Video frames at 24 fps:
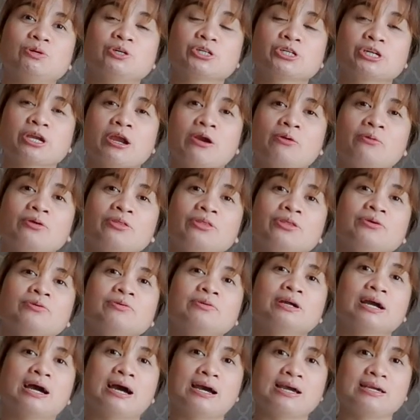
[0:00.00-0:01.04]
share with you
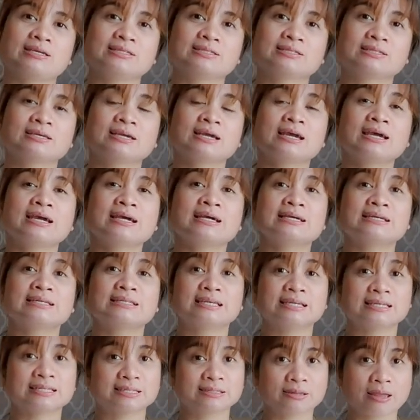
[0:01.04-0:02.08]
guys
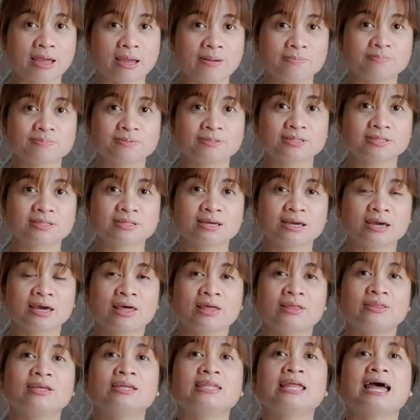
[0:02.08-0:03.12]
the steps
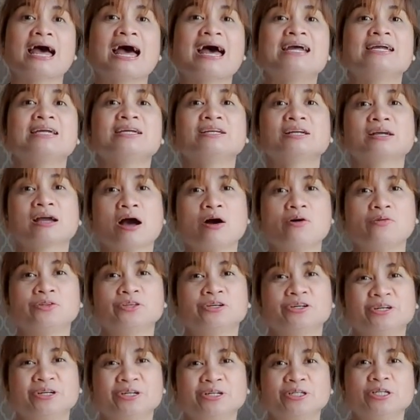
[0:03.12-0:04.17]
that I
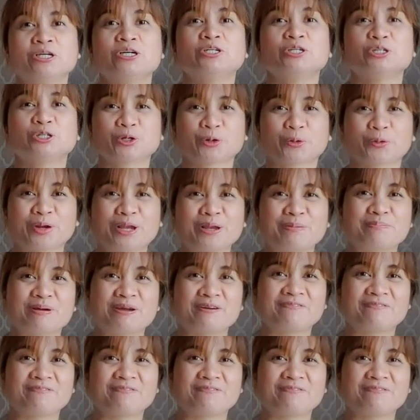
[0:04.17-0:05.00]
encountered during my